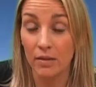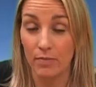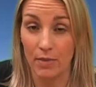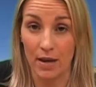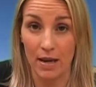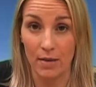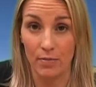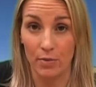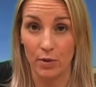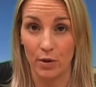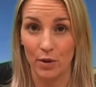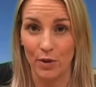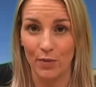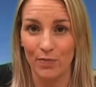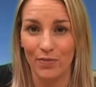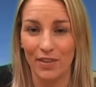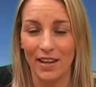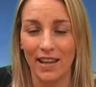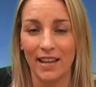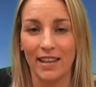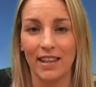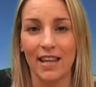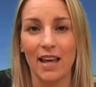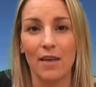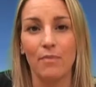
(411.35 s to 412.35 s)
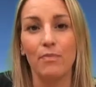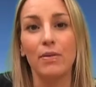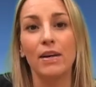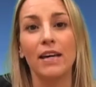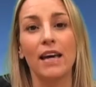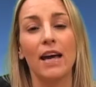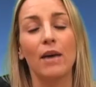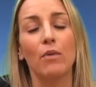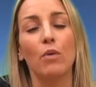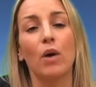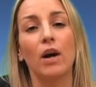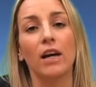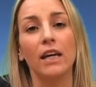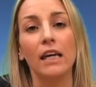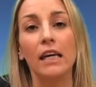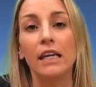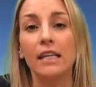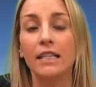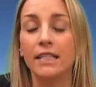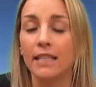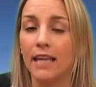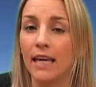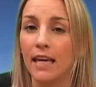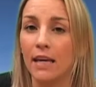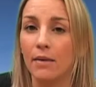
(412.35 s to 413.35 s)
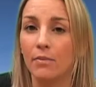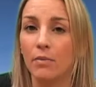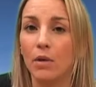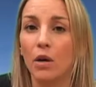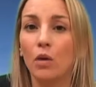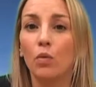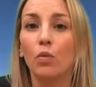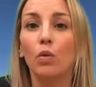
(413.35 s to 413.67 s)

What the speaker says: people in their PAYE scheme